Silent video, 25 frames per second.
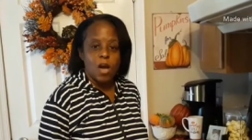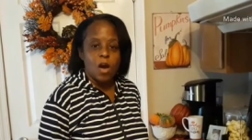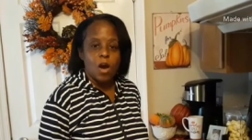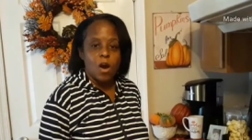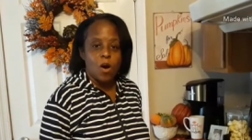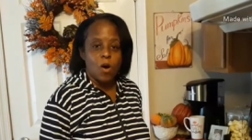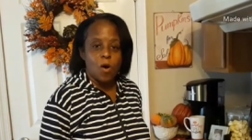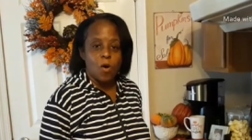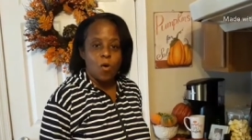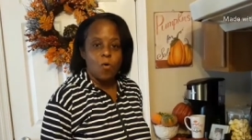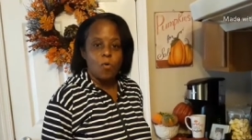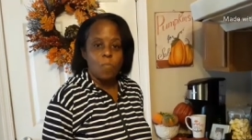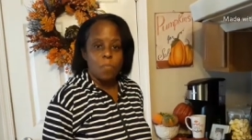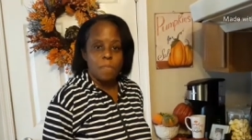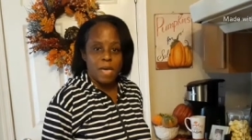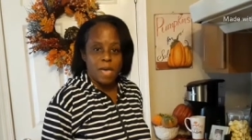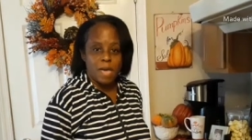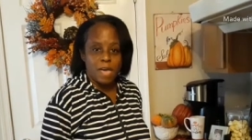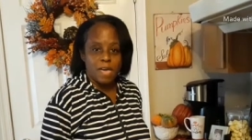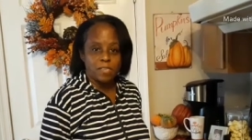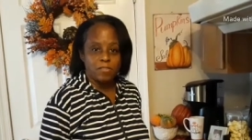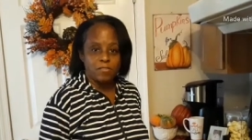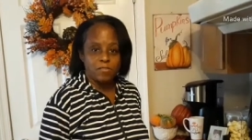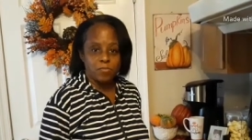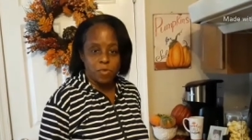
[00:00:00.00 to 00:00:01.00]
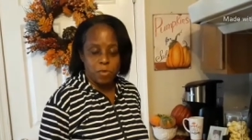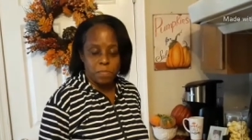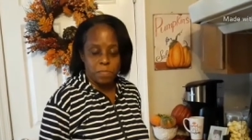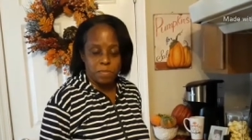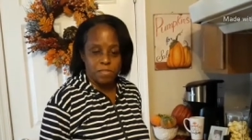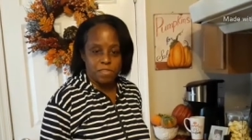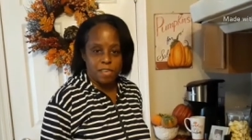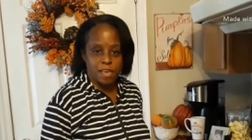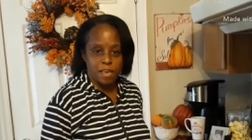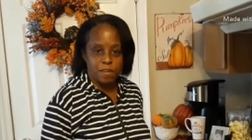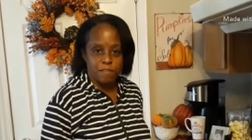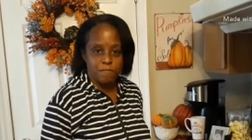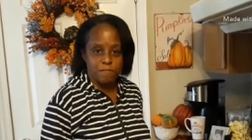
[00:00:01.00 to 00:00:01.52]
homemade sweet
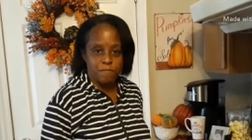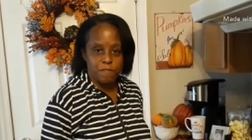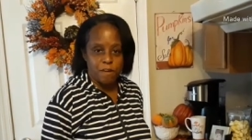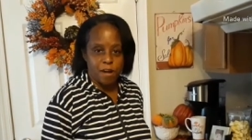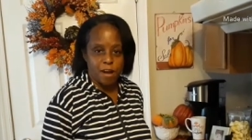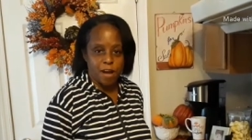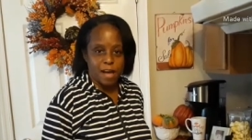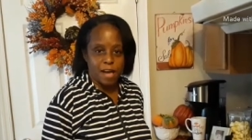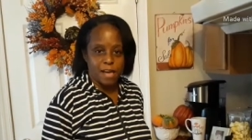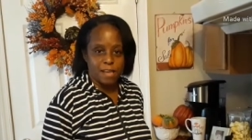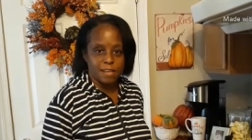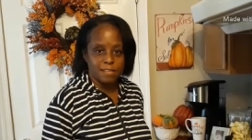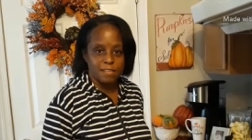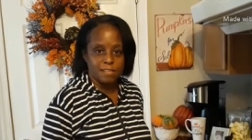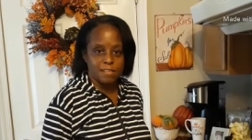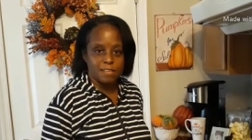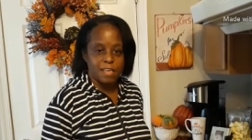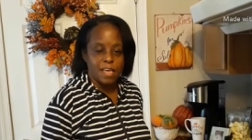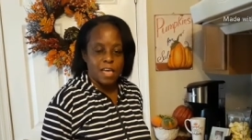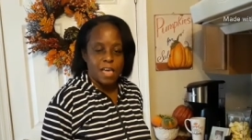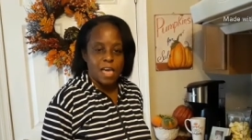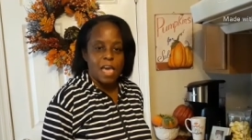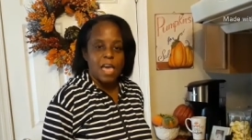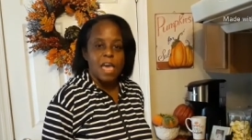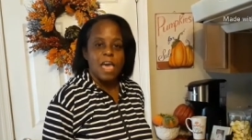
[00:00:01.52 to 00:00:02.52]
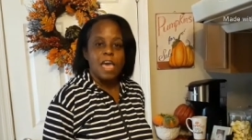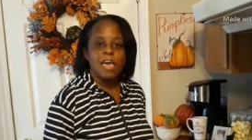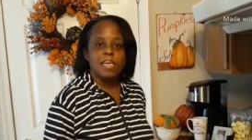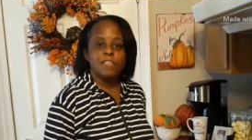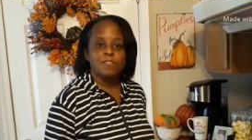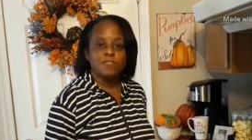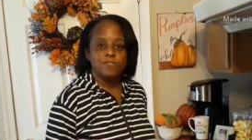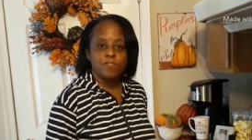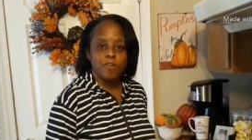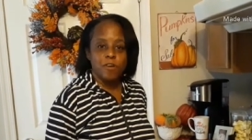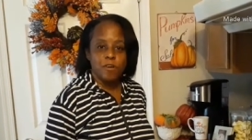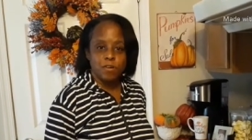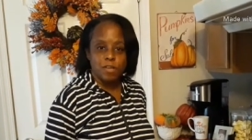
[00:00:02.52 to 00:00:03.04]
potato fries, and
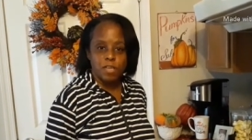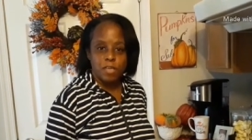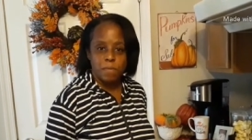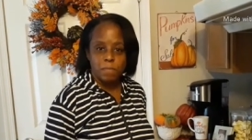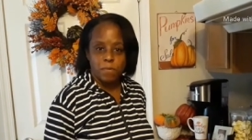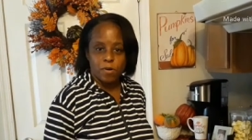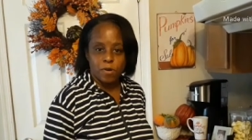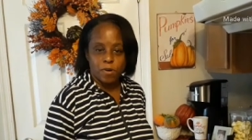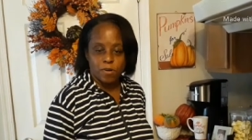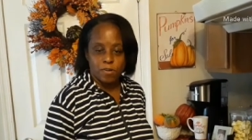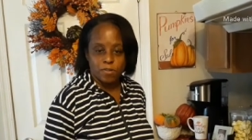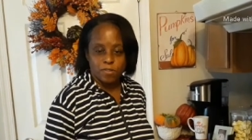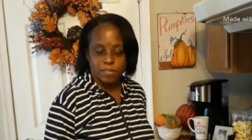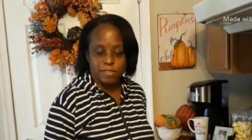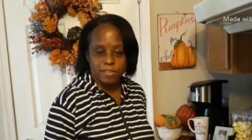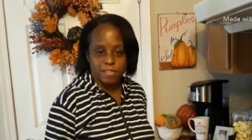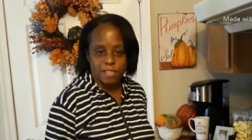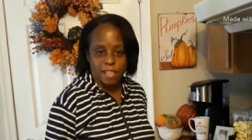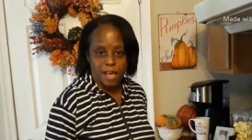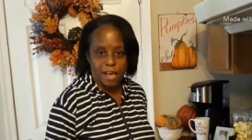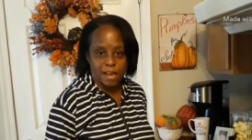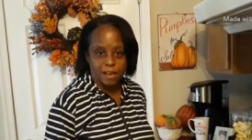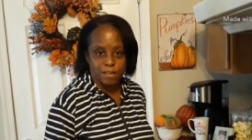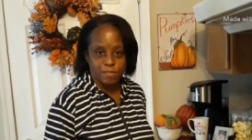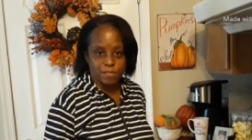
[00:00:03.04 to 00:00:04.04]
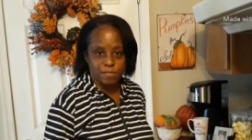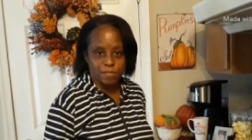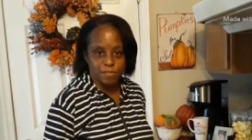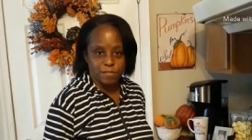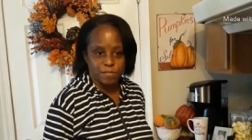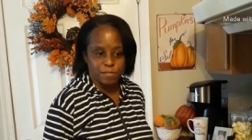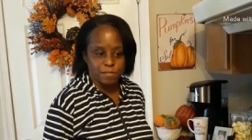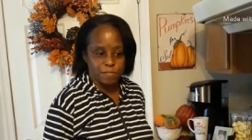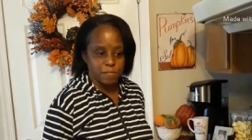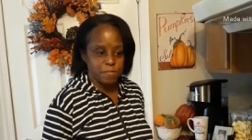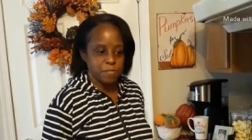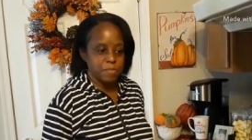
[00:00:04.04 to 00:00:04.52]
turkey burger sliders.